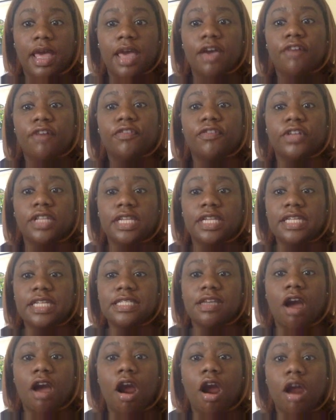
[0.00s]
For the link
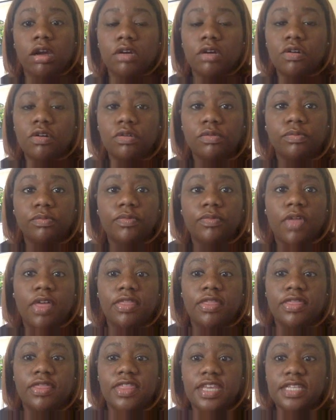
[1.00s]
to article,
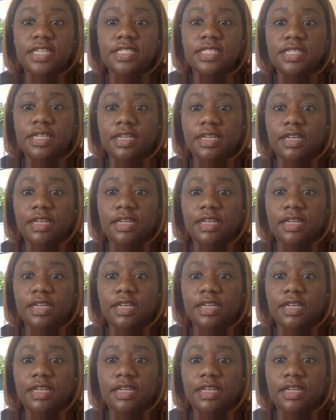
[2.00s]
this